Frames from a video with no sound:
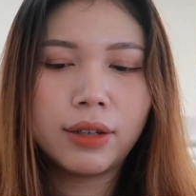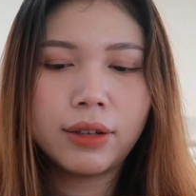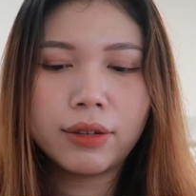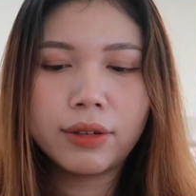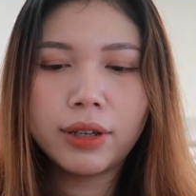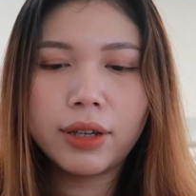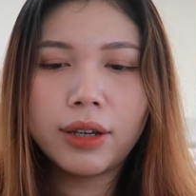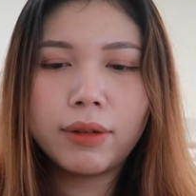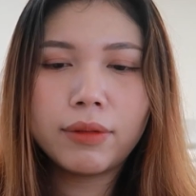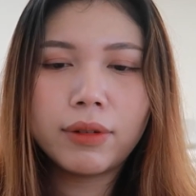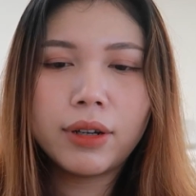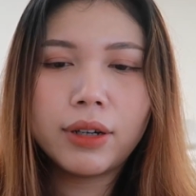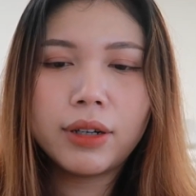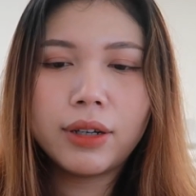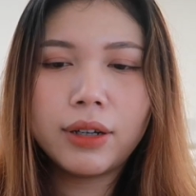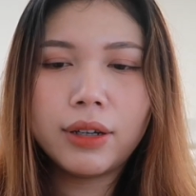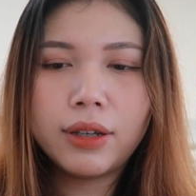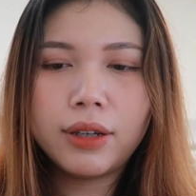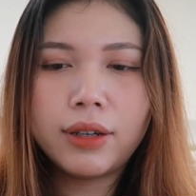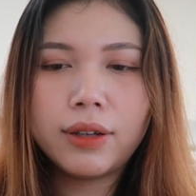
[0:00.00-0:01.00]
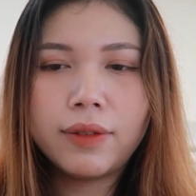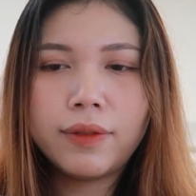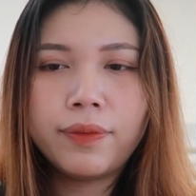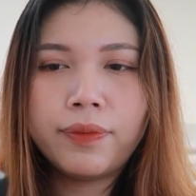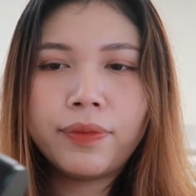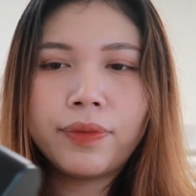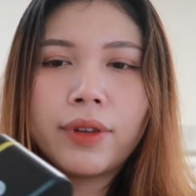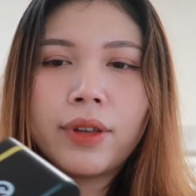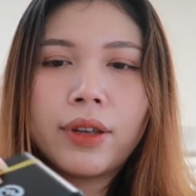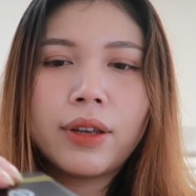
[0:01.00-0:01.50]
Okay, I'm gonna
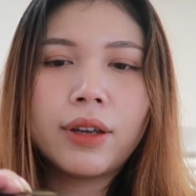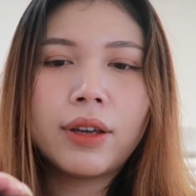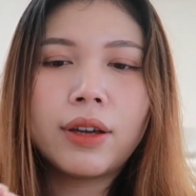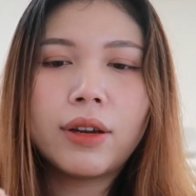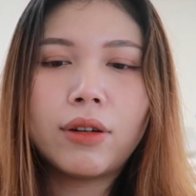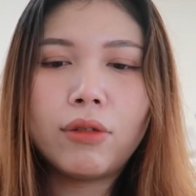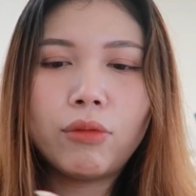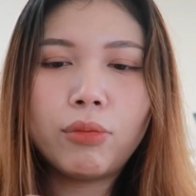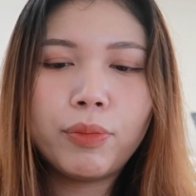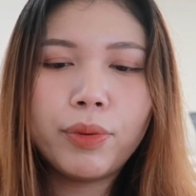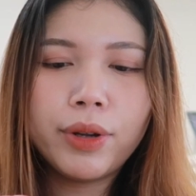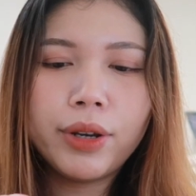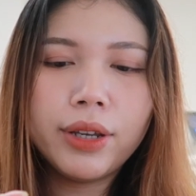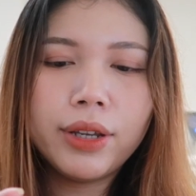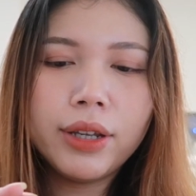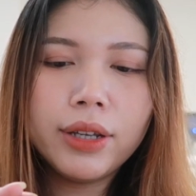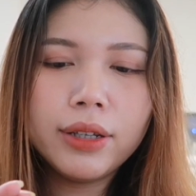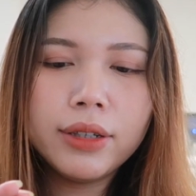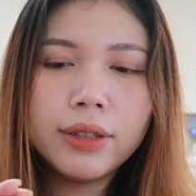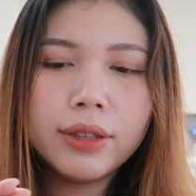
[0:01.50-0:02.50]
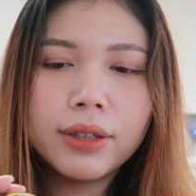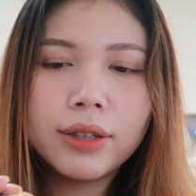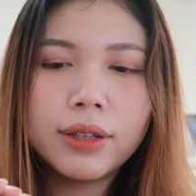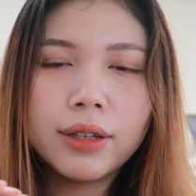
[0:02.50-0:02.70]
open this.